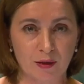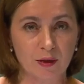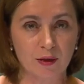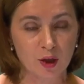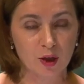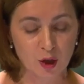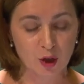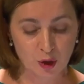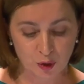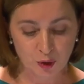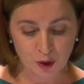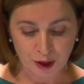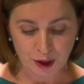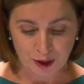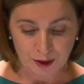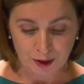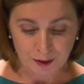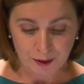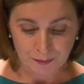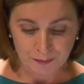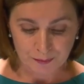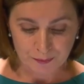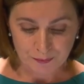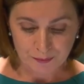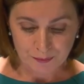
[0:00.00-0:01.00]
Union.
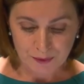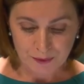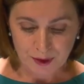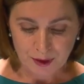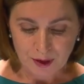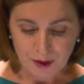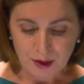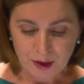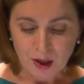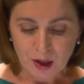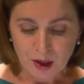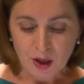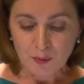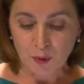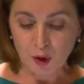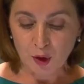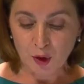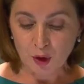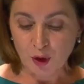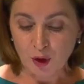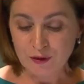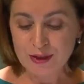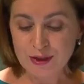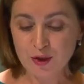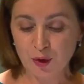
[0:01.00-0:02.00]

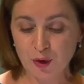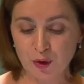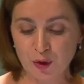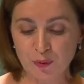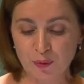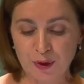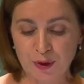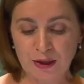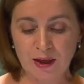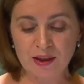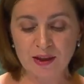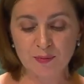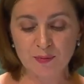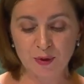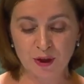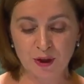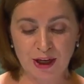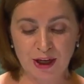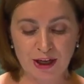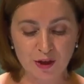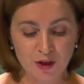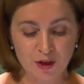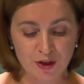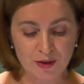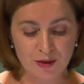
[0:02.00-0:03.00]
Moldova's European
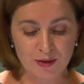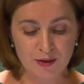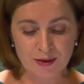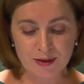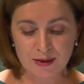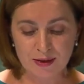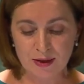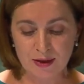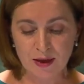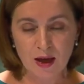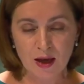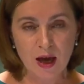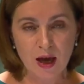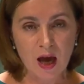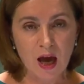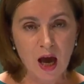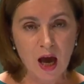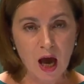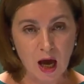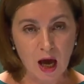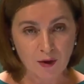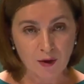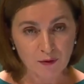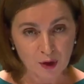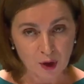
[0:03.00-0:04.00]
aspirations
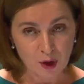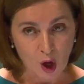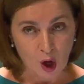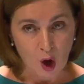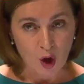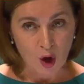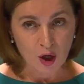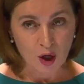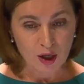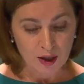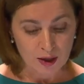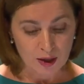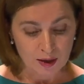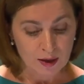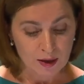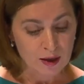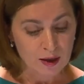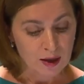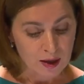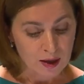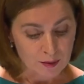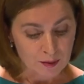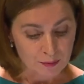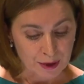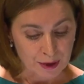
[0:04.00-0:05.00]
have long
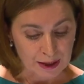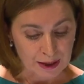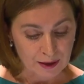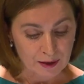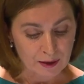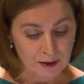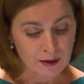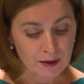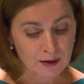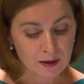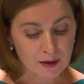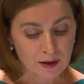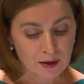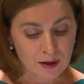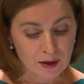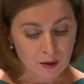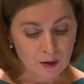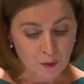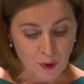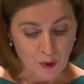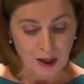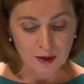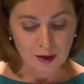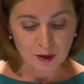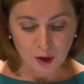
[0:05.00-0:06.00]
been
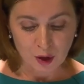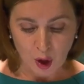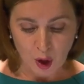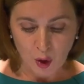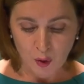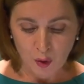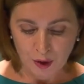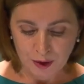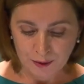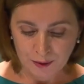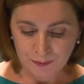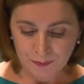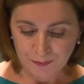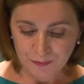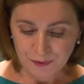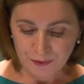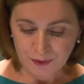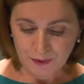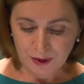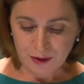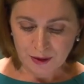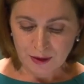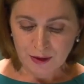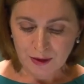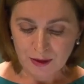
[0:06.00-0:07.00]
well known.
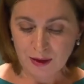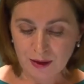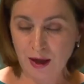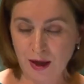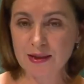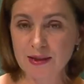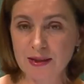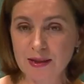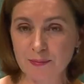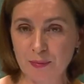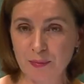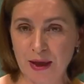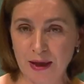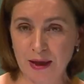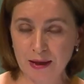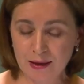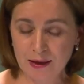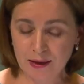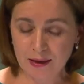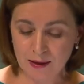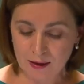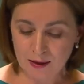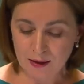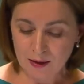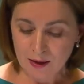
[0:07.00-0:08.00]
Last May,
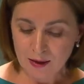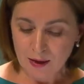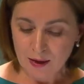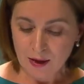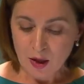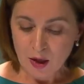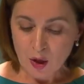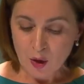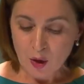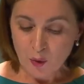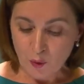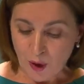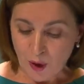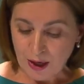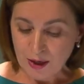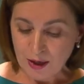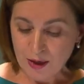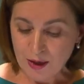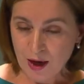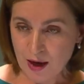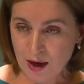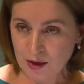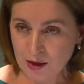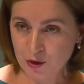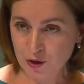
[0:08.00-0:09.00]

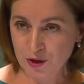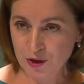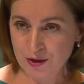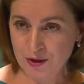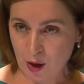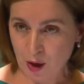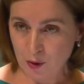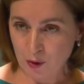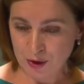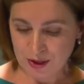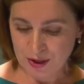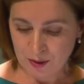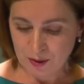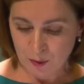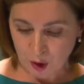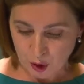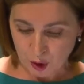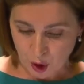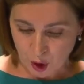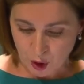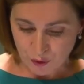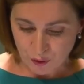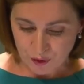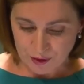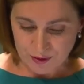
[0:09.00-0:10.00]
100,000
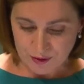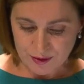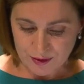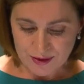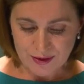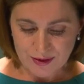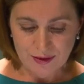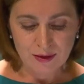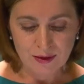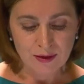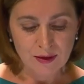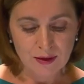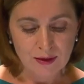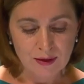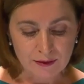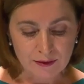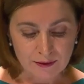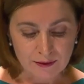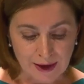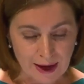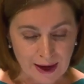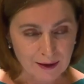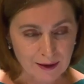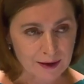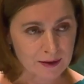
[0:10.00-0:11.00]
Moldovans
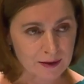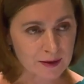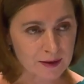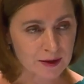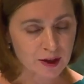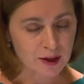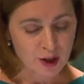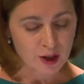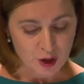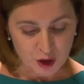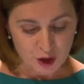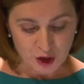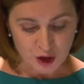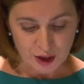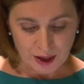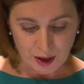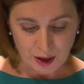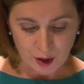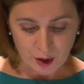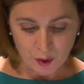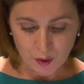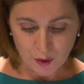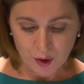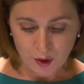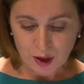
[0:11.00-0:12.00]
rallied in
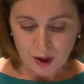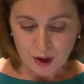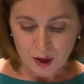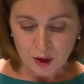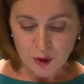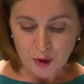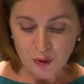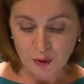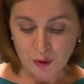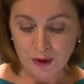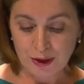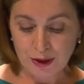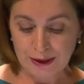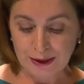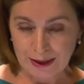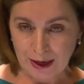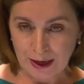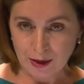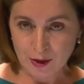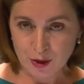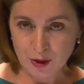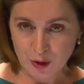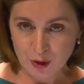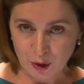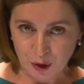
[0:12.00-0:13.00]
Chisinau to
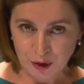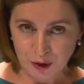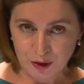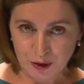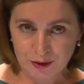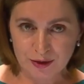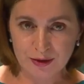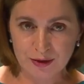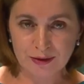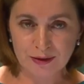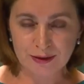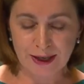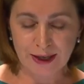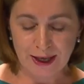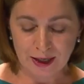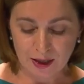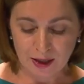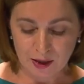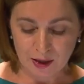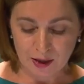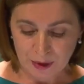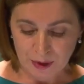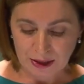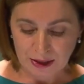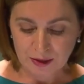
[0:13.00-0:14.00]
reassert their
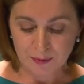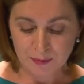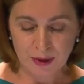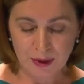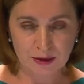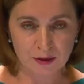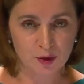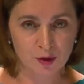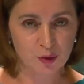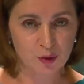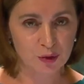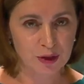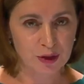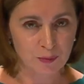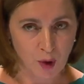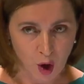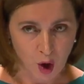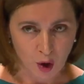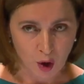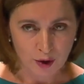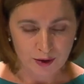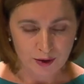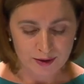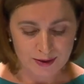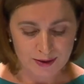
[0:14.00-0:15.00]
commitment to
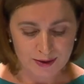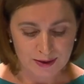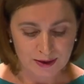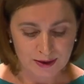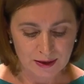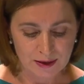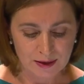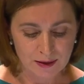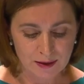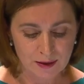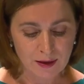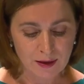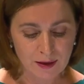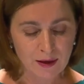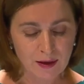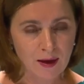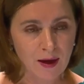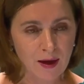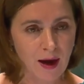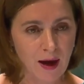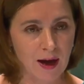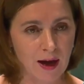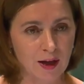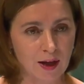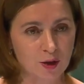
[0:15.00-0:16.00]
democracy
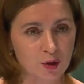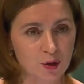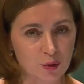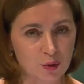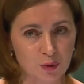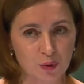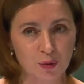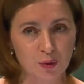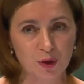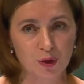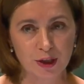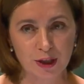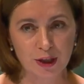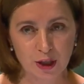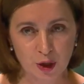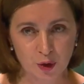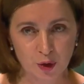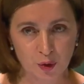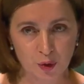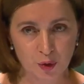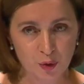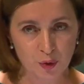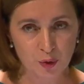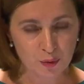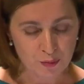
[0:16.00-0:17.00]
and to
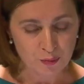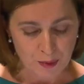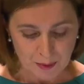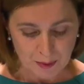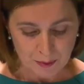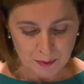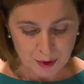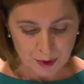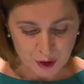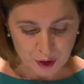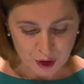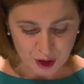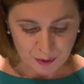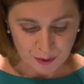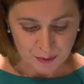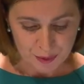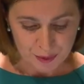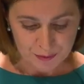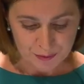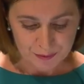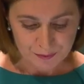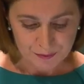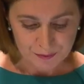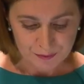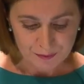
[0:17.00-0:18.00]
EU membership.
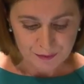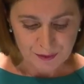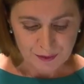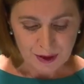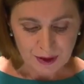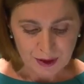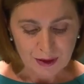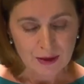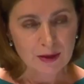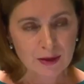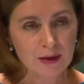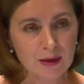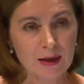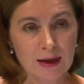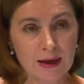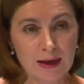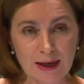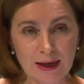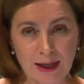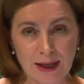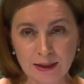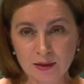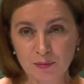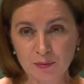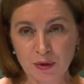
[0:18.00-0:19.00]

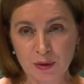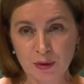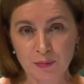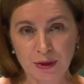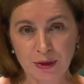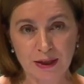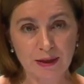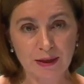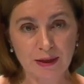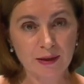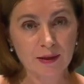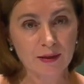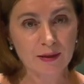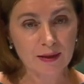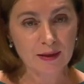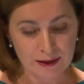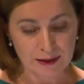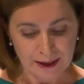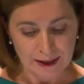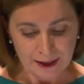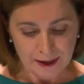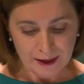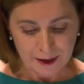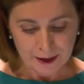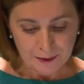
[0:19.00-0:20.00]
Let me be
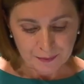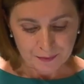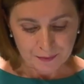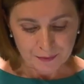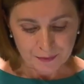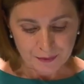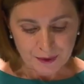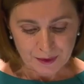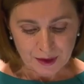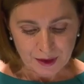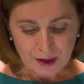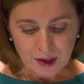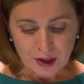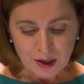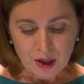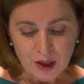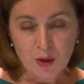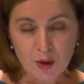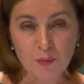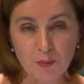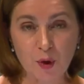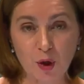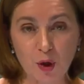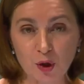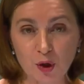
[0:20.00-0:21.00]
clear.
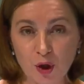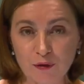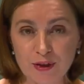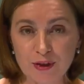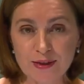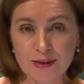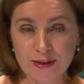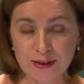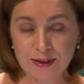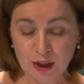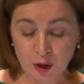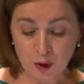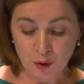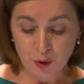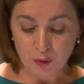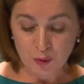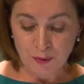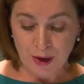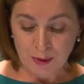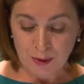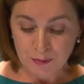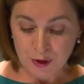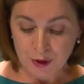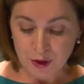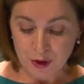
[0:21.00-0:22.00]
Moldova's EU
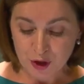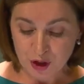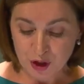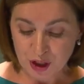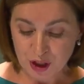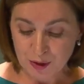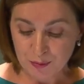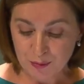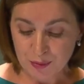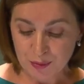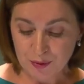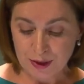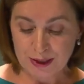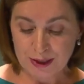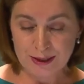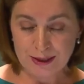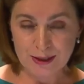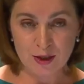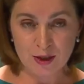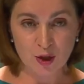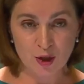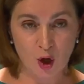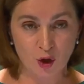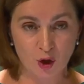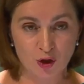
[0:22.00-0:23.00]
membership is
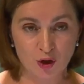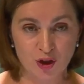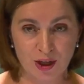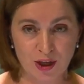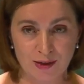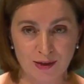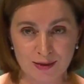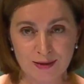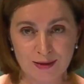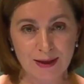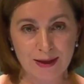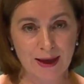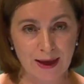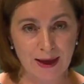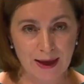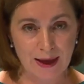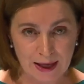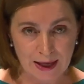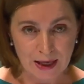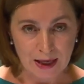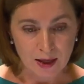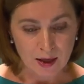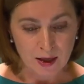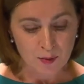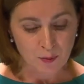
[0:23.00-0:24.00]
not just
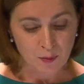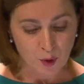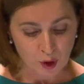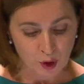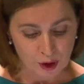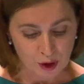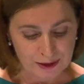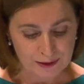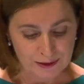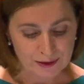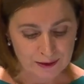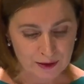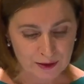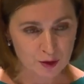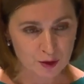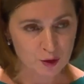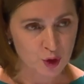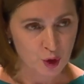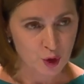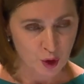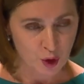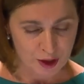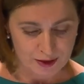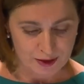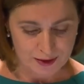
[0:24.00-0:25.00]
a political
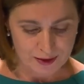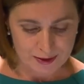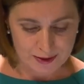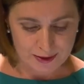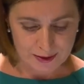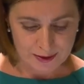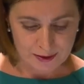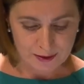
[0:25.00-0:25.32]
choice.